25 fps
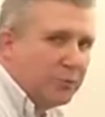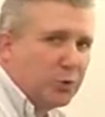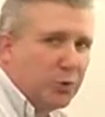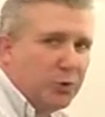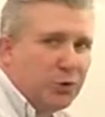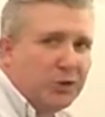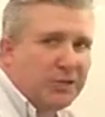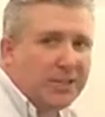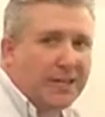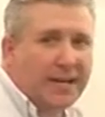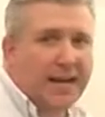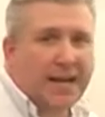
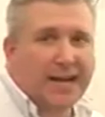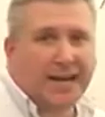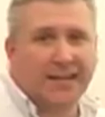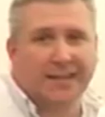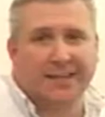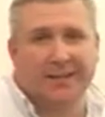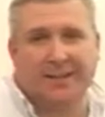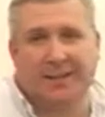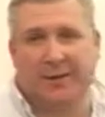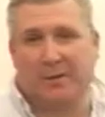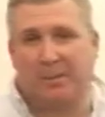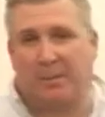joined
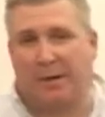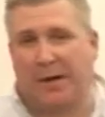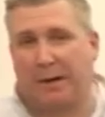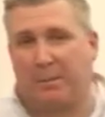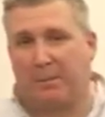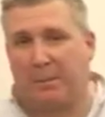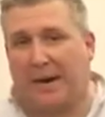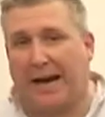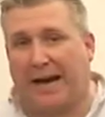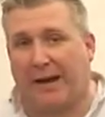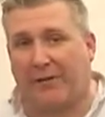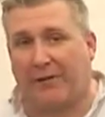today by
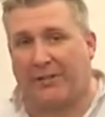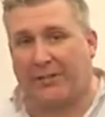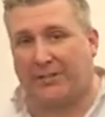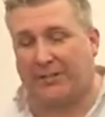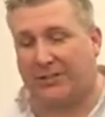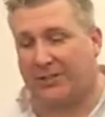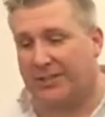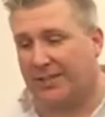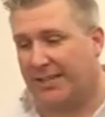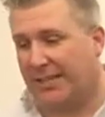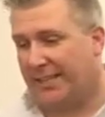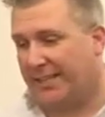
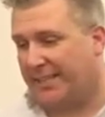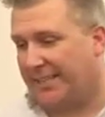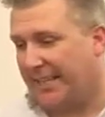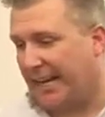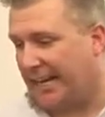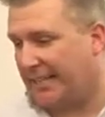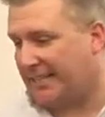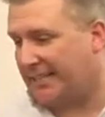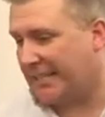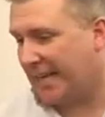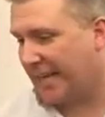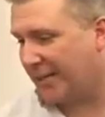Paris
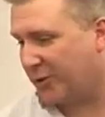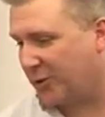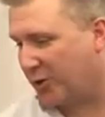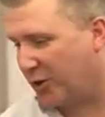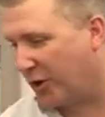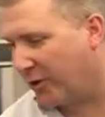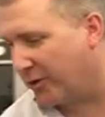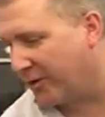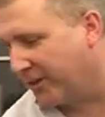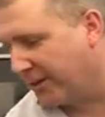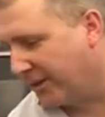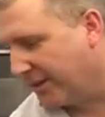
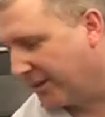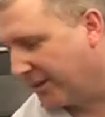D'Alessandro